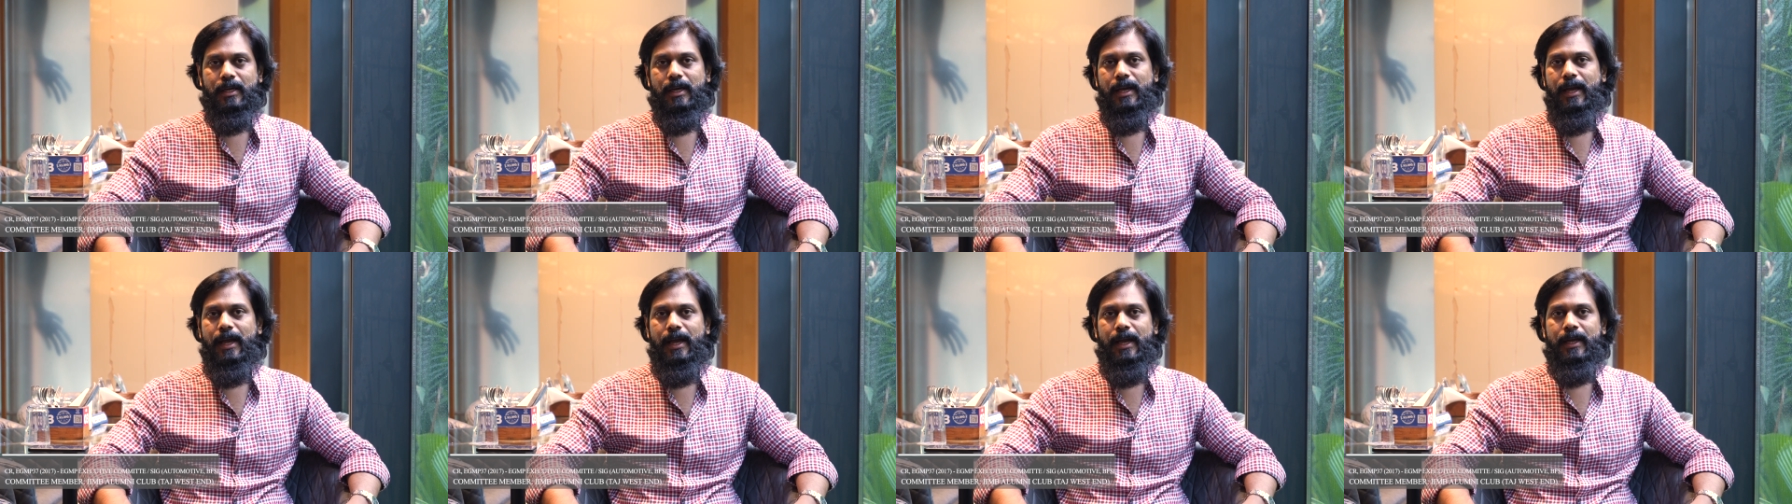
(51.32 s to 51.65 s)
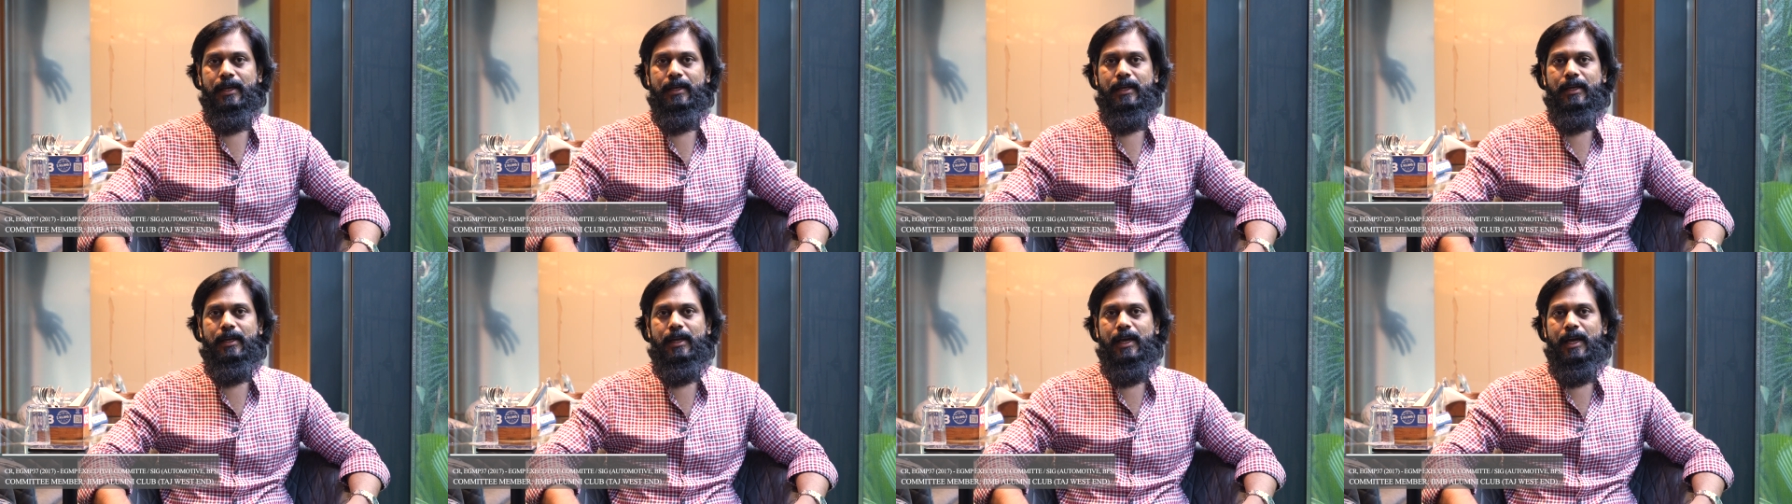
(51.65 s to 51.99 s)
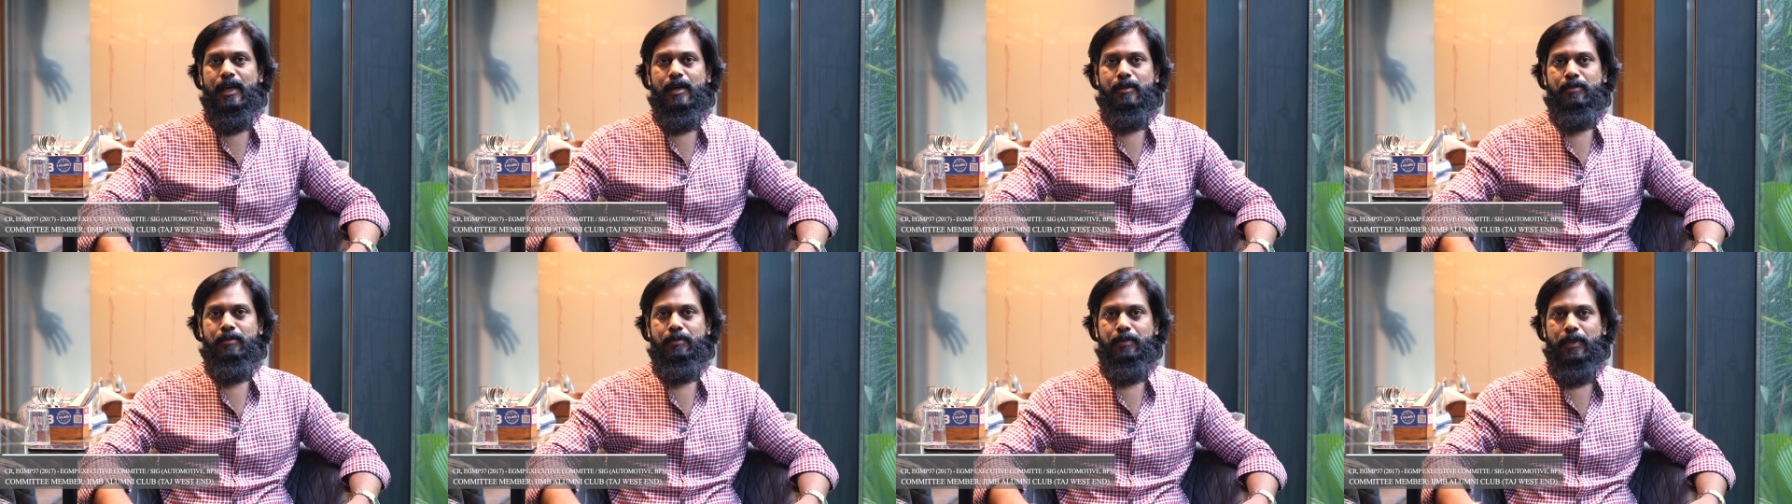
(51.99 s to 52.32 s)
and
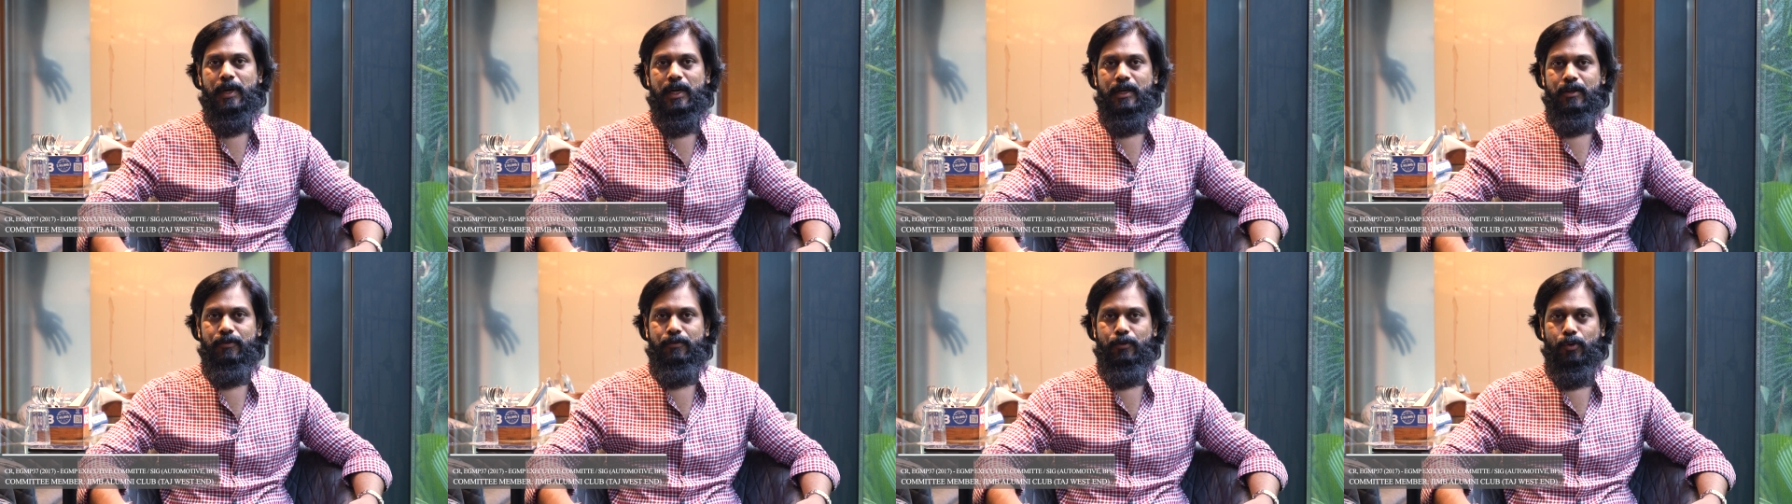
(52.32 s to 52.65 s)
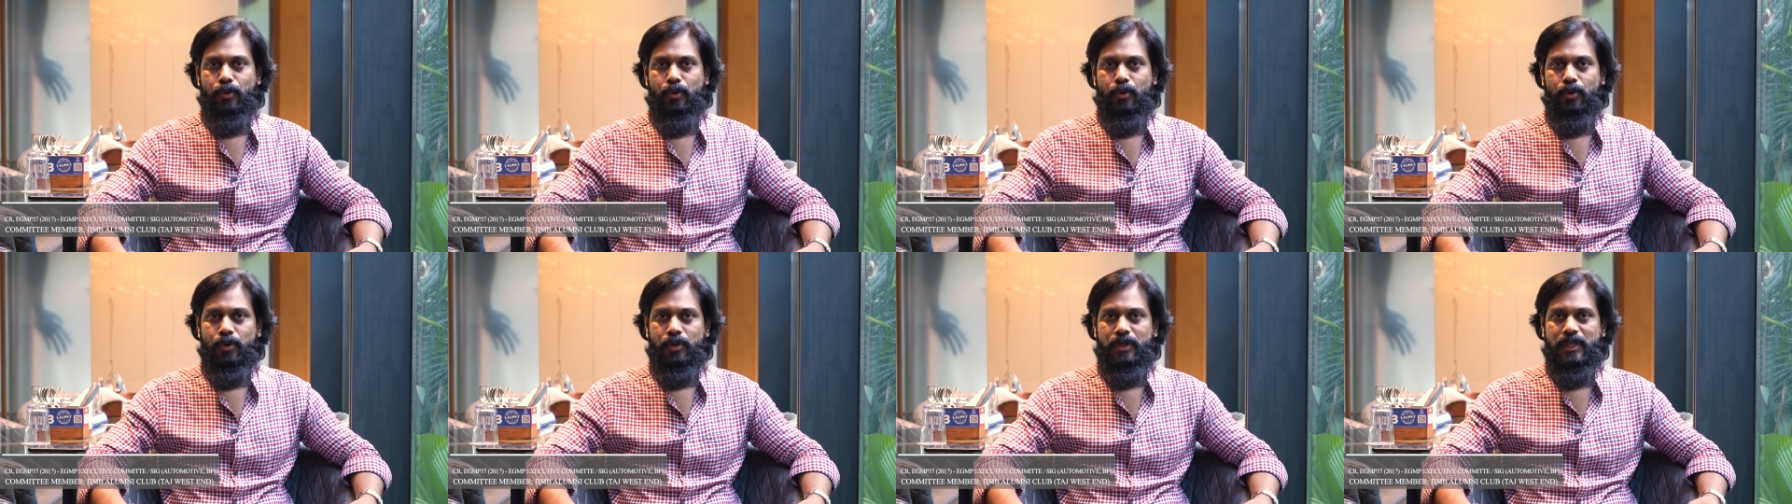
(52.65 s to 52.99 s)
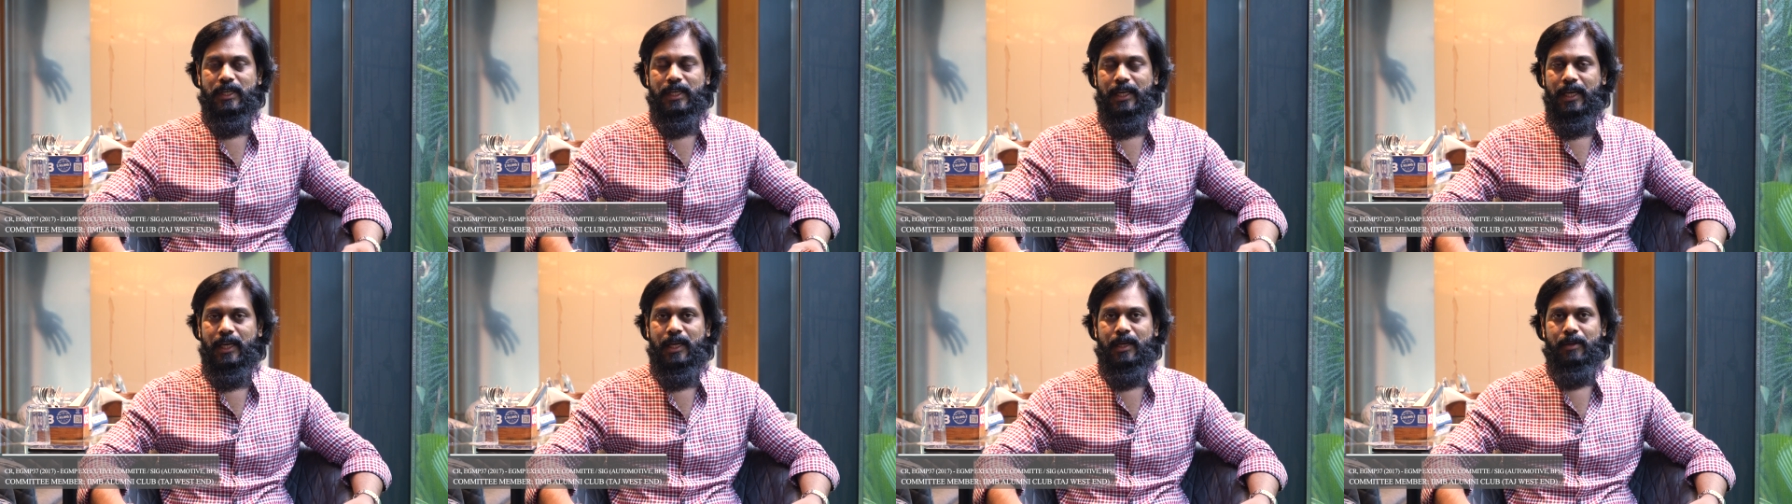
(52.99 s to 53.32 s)
I'm part of a core
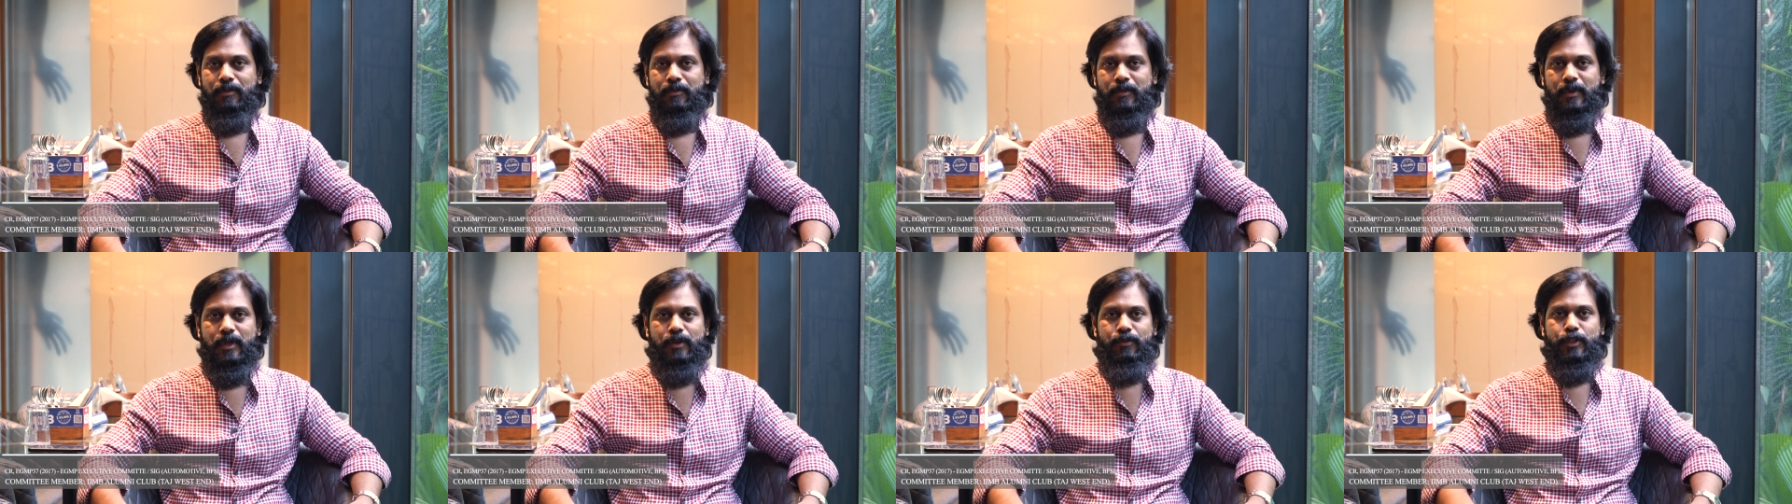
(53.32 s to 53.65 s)
team